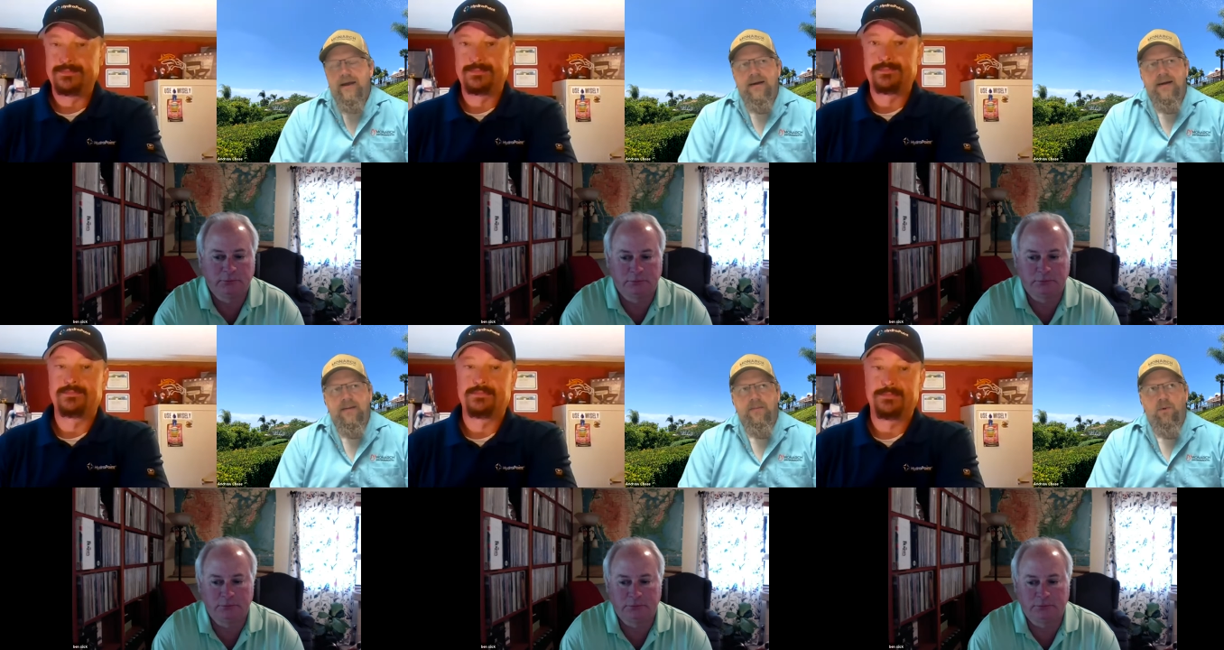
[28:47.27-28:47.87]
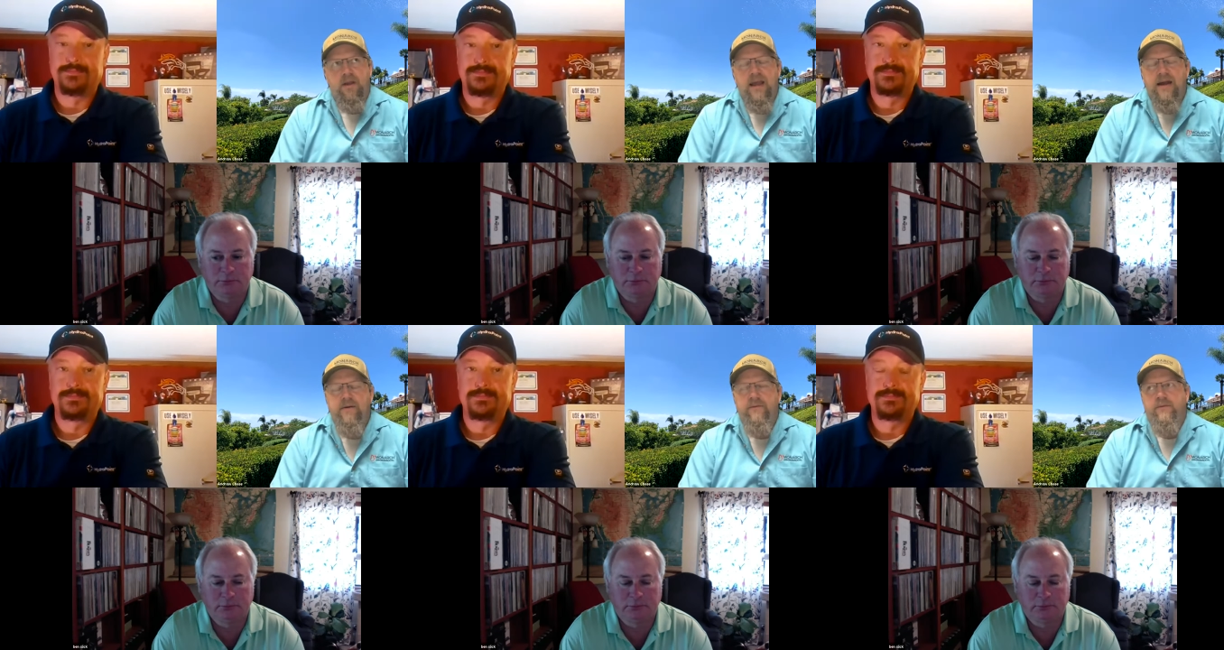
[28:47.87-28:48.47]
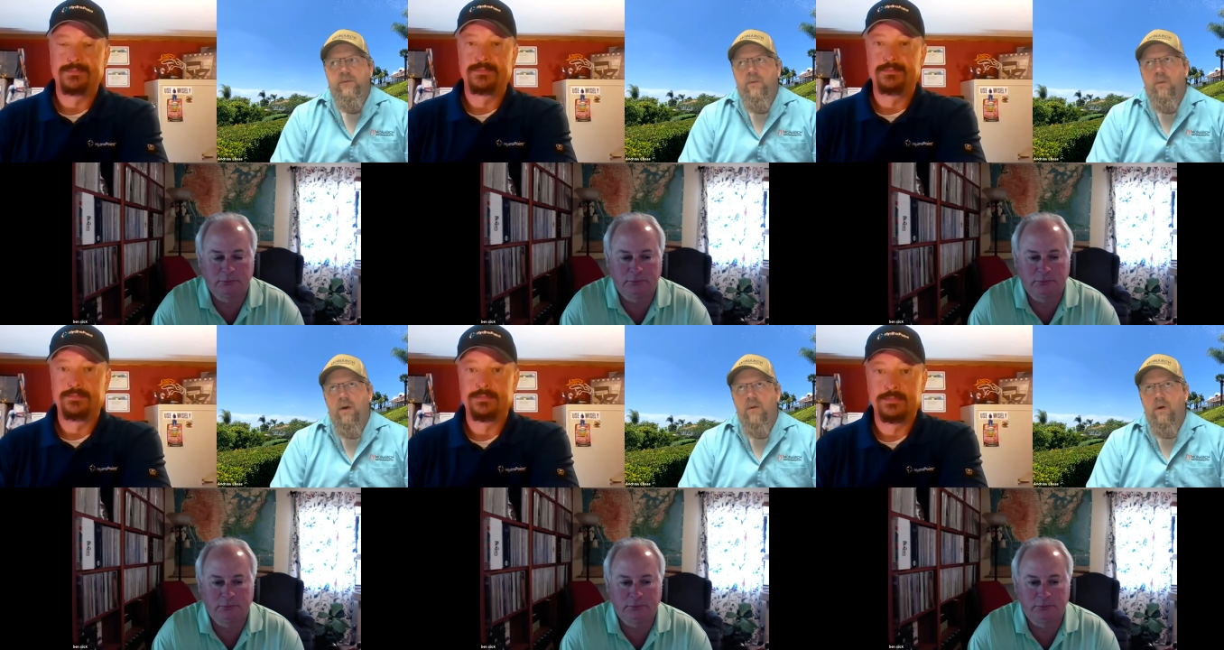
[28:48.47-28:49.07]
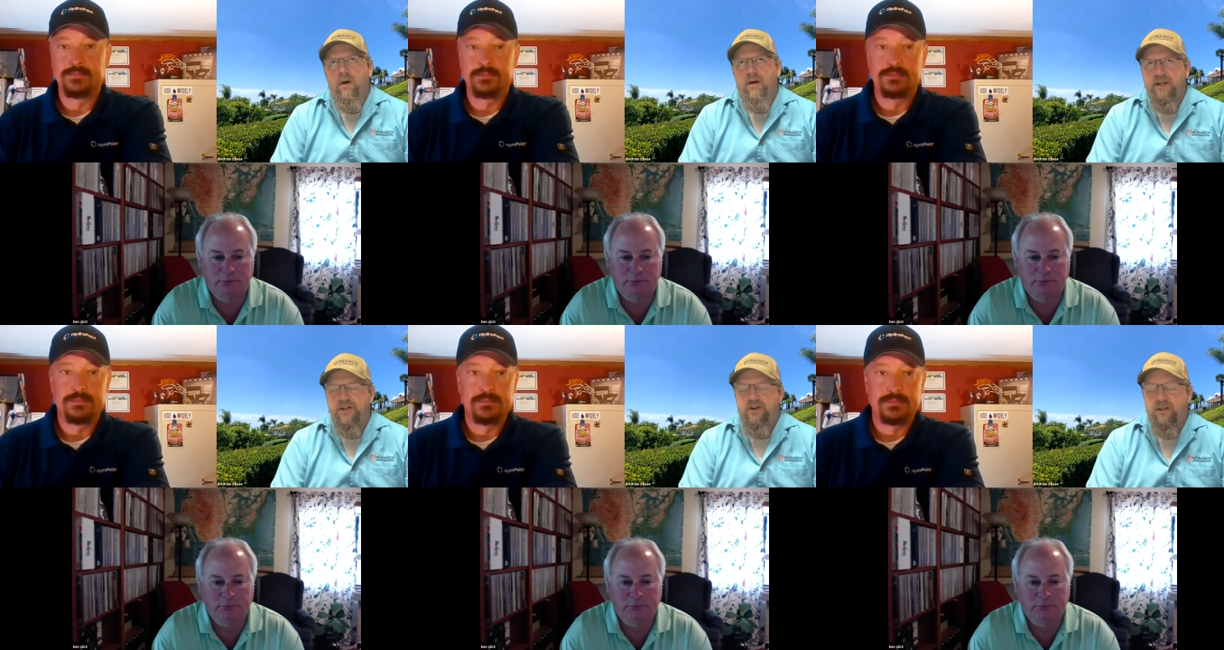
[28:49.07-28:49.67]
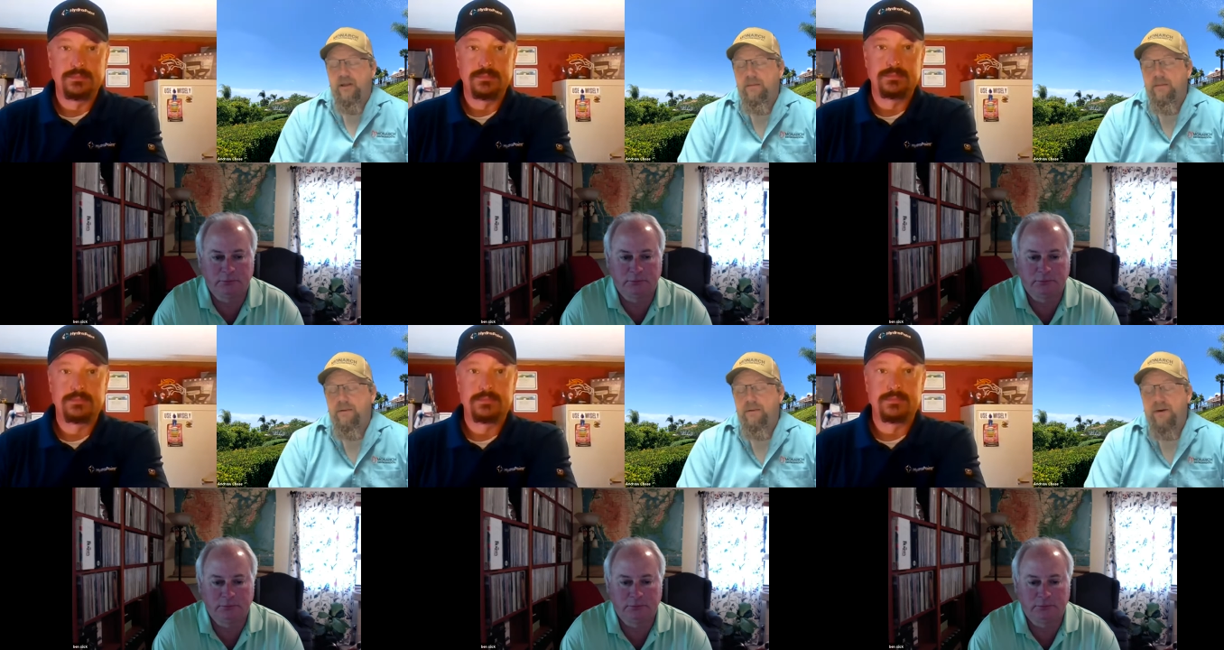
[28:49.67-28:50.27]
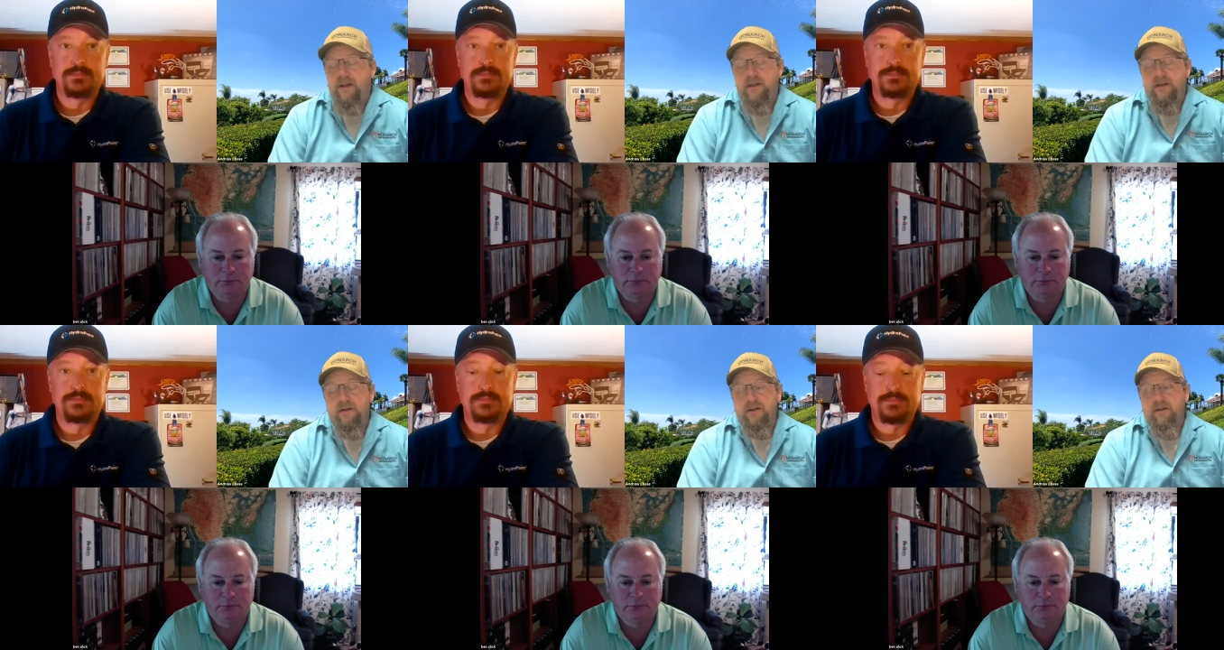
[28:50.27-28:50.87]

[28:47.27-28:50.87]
Speaker 1: Um, we have one water district in particular